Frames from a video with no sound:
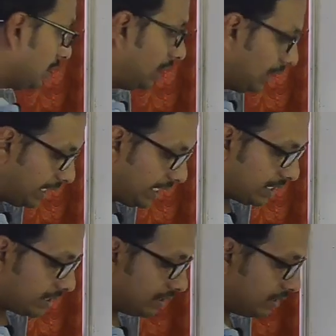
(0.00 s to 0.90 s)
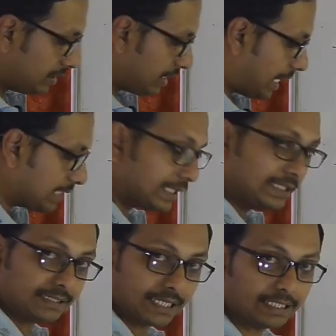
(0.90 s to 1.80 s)
Again as
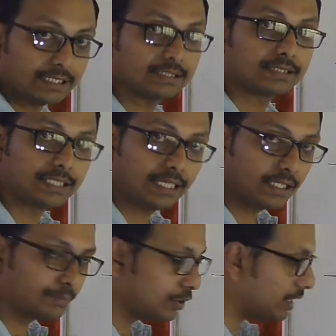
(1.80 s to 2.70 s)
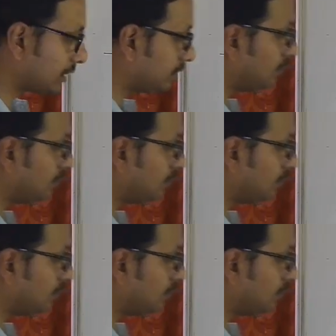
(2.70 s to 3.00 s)
I said, scalar product,